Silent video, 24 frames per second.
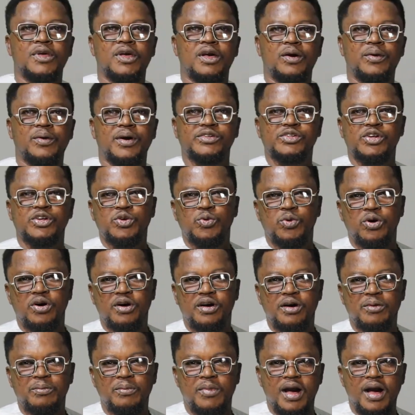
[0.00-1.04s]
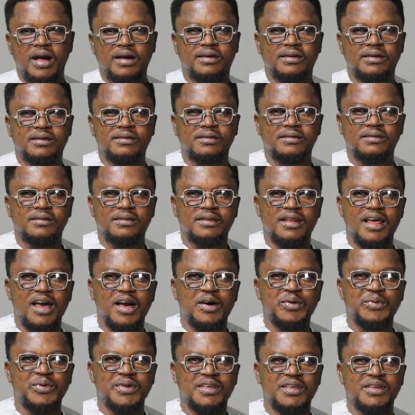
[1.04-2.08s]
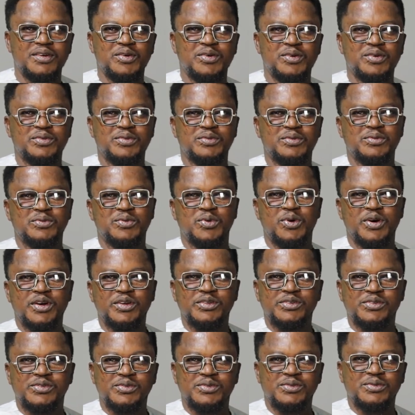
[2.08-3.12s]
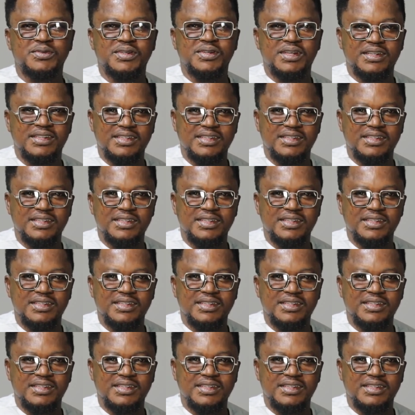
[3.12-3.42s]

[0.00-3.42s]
All right, so you're welcome back. Now we go into the